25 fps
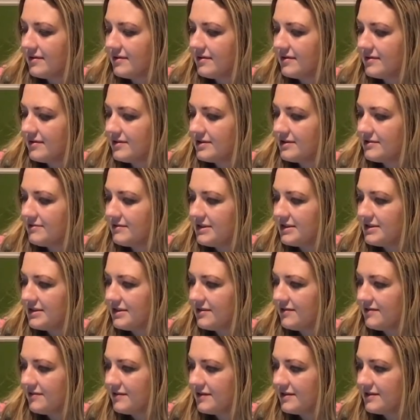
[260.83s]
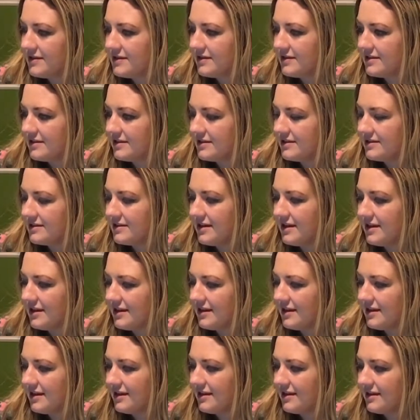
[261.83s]
switch over to
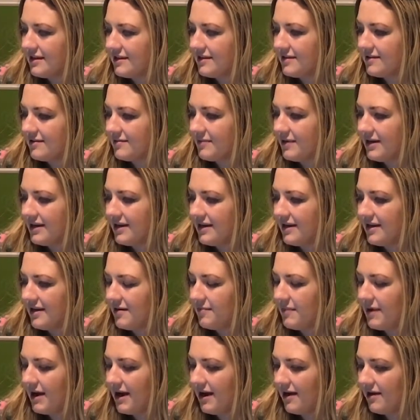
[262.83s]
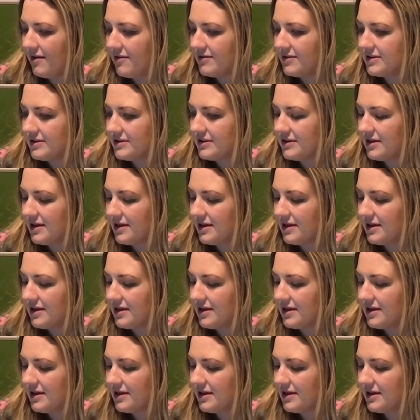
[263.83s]
talking a little bit about